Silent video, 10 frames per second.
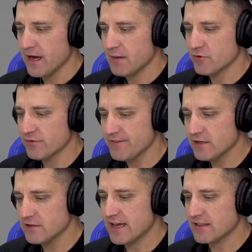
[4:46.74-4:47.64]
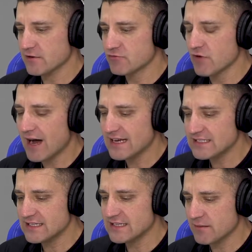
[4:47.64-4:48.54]
revealed that the
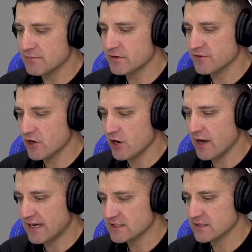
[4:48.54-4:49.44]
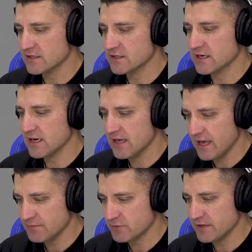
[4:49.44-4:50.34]
rising number of car accident
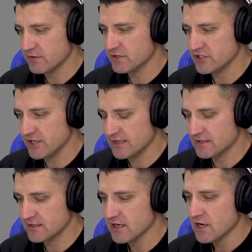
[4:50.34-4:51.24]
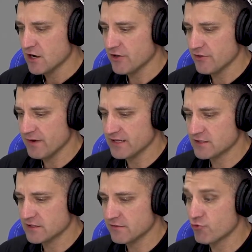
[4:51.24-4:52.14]
claims are being rejected on the
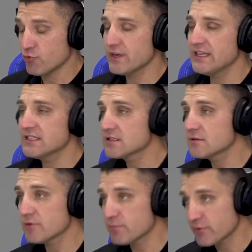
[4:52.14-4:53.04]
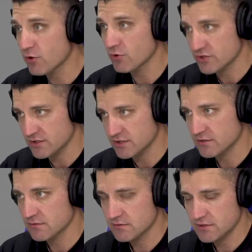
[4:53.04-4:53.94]
basis of reasonable
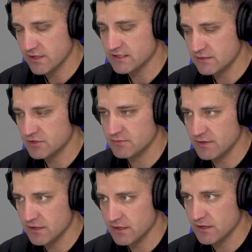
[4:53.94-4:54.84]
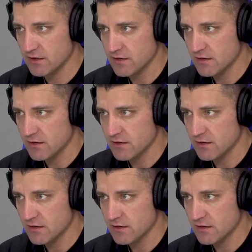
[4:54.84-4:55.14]
precautions. So that seems to be the...